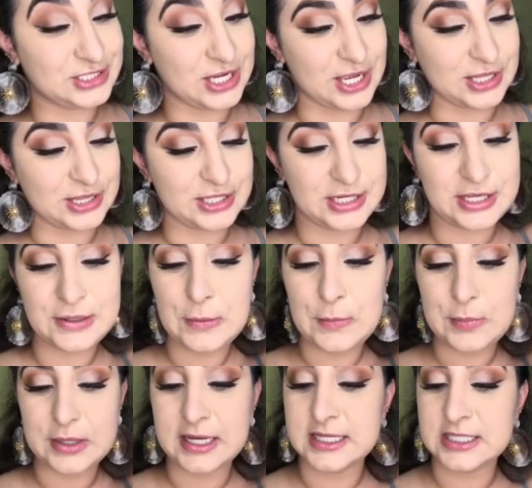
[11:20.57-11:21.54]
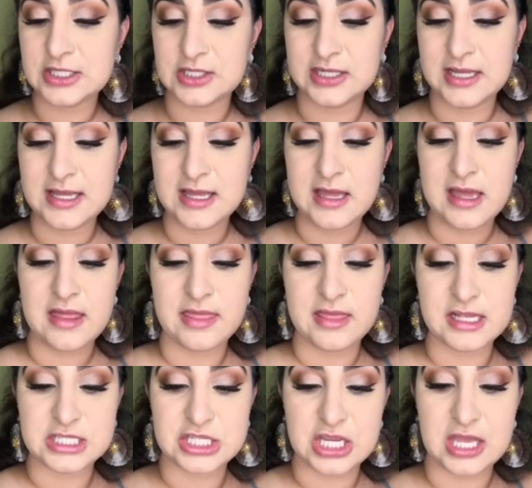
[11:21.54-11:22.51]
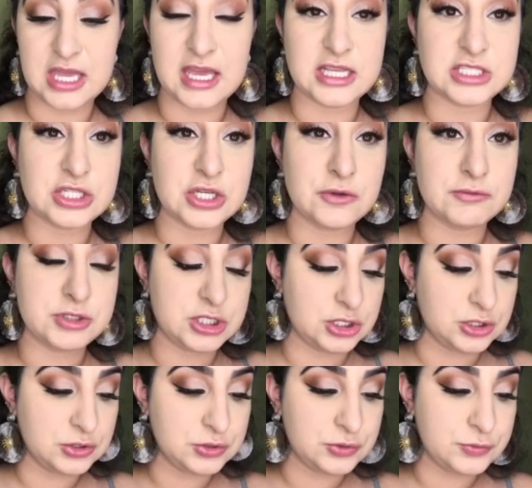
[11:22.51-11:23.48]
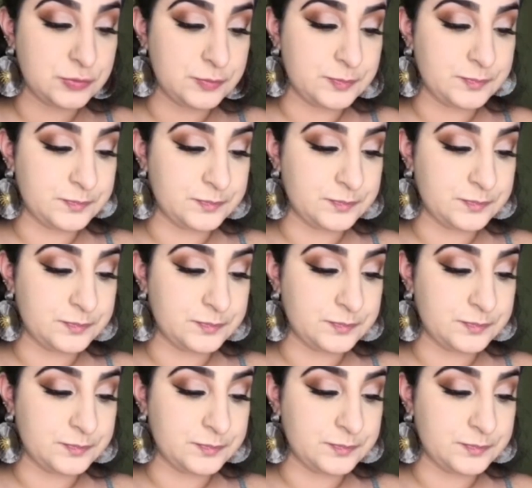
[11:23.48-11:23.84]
Jaclyn Hill brush, the JH02.